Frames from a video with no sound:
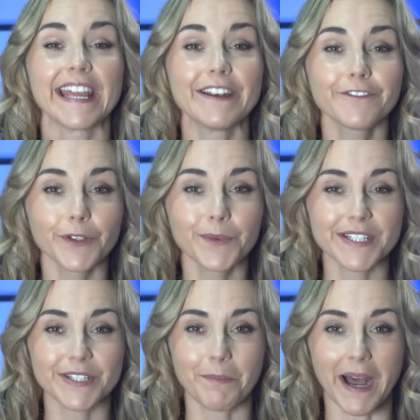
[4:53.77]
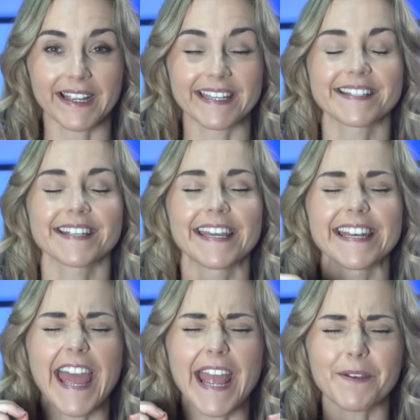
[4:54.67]
influence the markets in
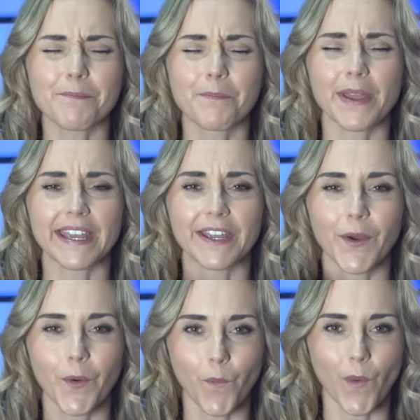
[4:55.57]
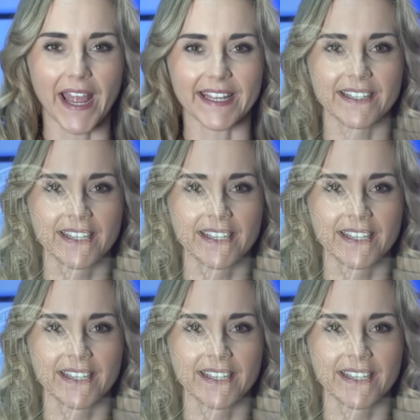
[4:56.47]
a big way.